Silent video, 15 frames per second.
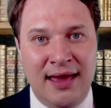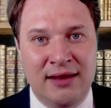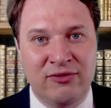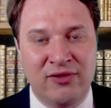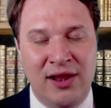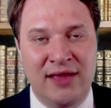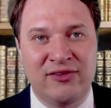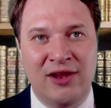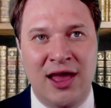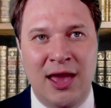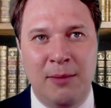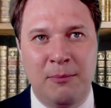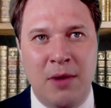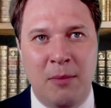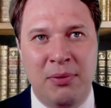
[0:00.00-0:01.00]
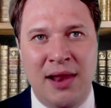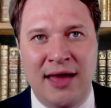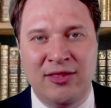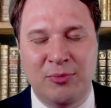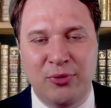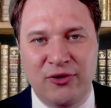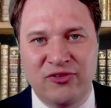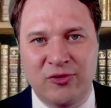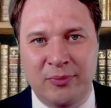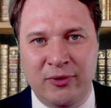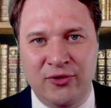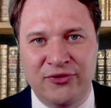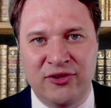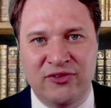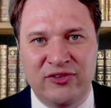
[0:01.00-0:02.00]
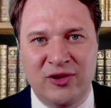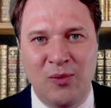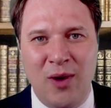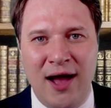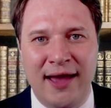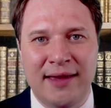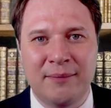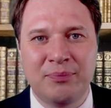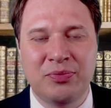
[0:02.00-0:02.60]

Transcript: And so let's apply the principle to see why.